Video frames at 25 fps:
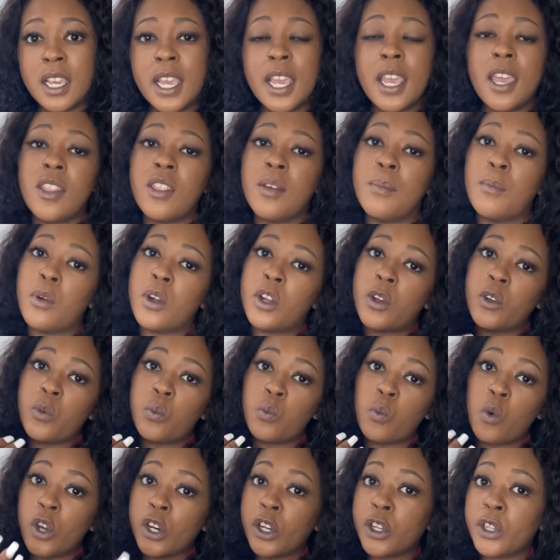And the more
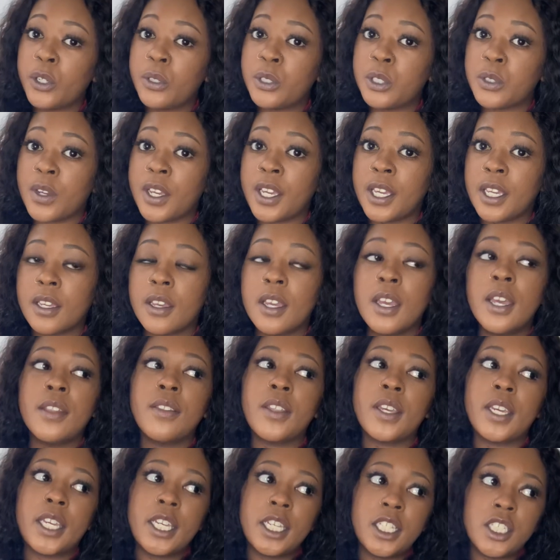water you drink,
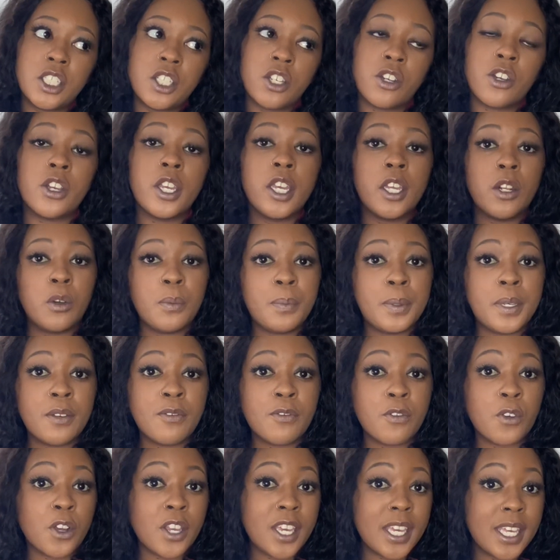the easier it'll be
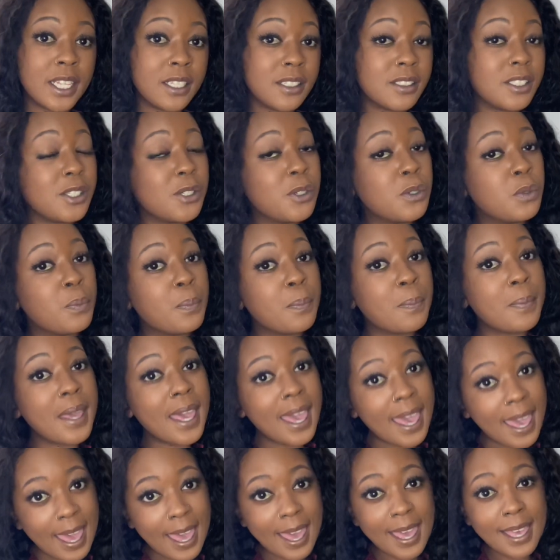for it to
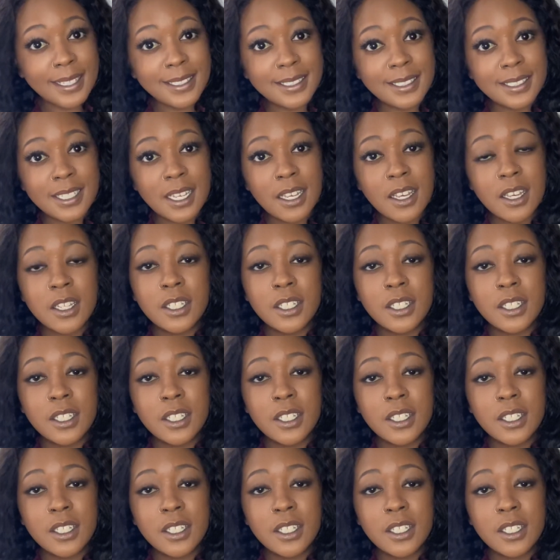pass.